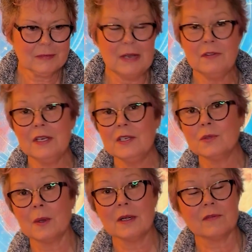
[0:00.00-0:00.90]
If it
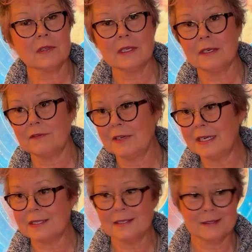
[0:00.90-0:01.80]
is, wonderful, and if it
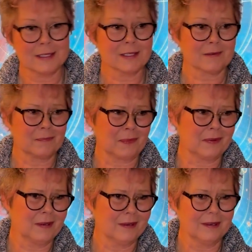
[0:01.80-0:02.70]
isn't, just
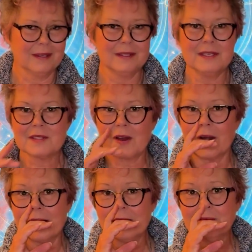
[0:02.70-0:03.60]

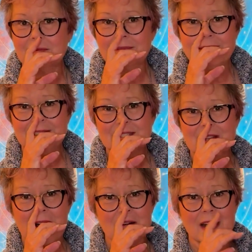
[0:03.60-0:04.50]
discard it. It's
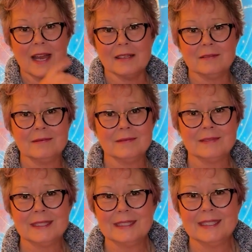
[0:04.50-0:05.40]
all right,
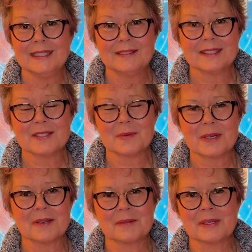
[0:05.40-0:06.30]
because
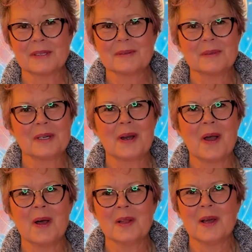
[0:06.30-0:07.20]
we're
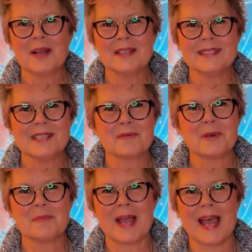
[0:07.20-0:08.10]
all on
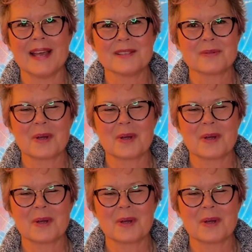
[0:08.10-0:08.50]
different paths.